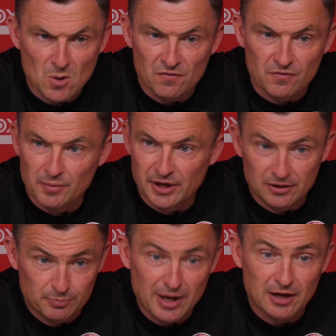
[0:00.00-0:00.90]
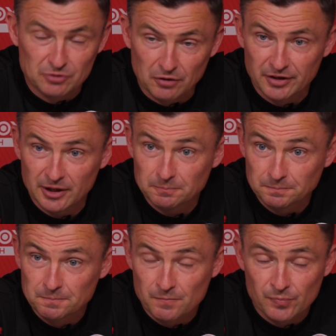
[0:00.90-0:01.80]
Is not that... for me. Part of it.
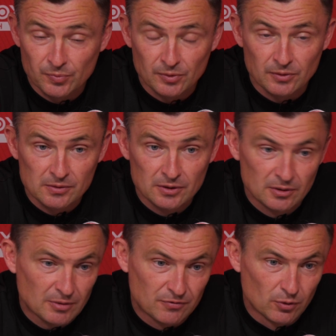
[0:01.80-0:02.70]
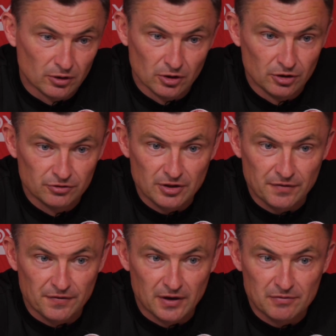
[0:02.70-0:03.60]
Everyone learns
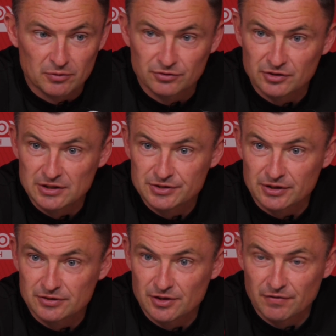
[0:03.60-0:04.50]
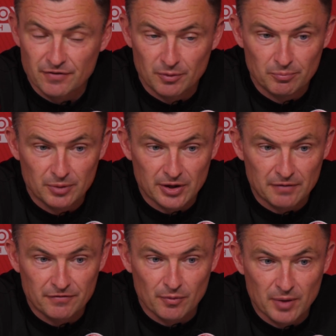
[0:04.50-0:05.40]
different. Everyone sees things different. But
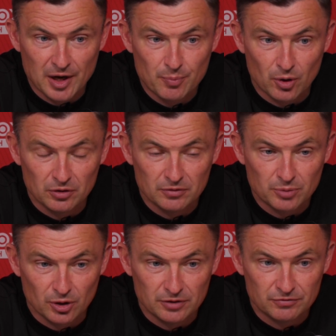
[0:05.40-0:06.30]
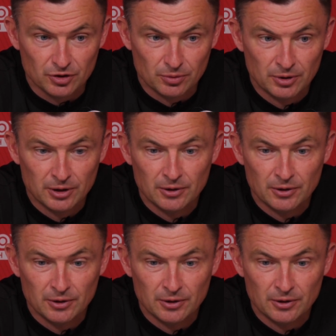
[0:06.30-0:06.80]
then from my point of view,